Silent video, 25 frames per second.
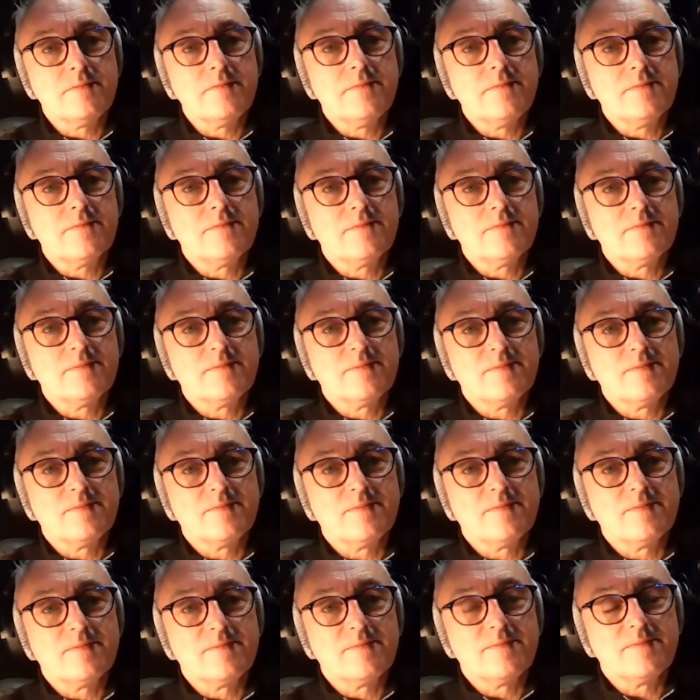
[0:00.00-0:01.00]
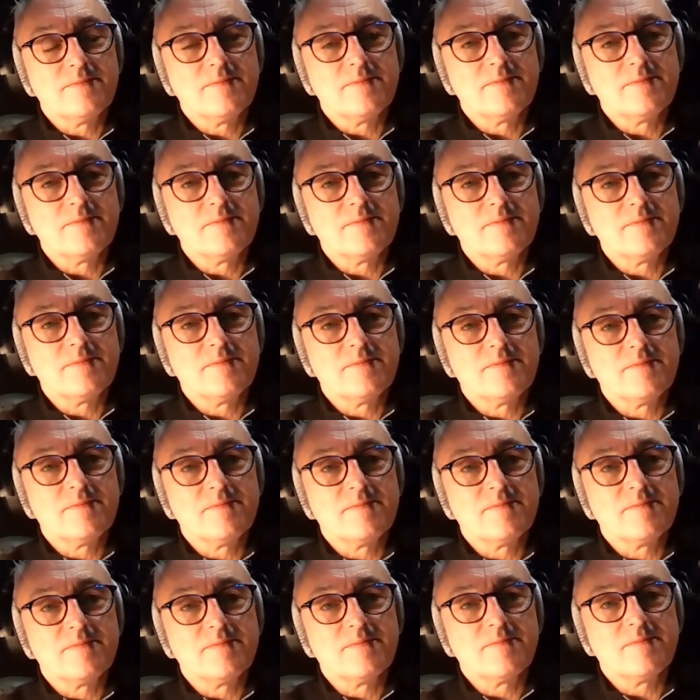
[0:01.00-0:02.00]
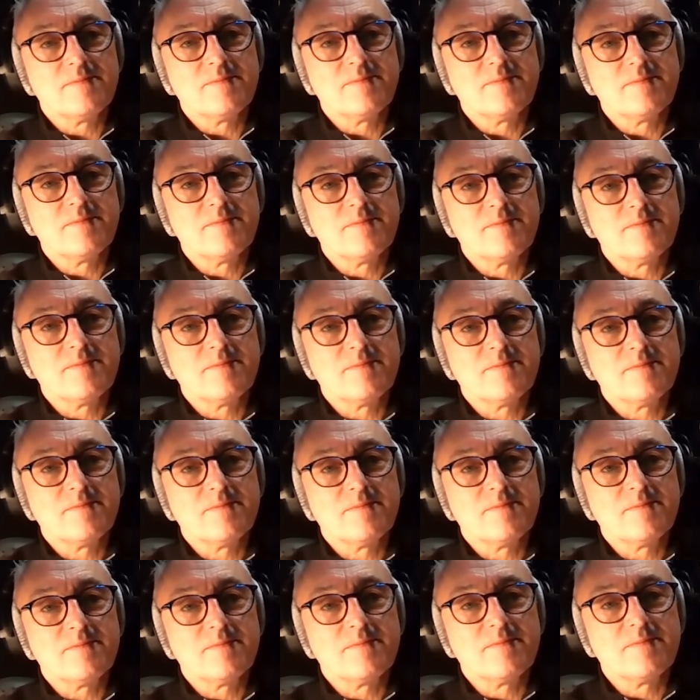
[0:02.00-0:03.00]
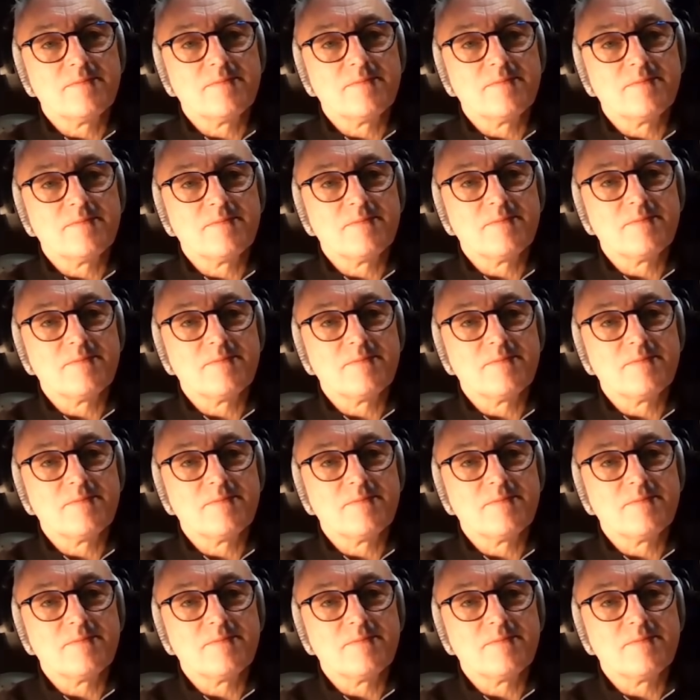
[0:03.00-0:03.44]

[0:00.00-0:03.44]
(not speaking)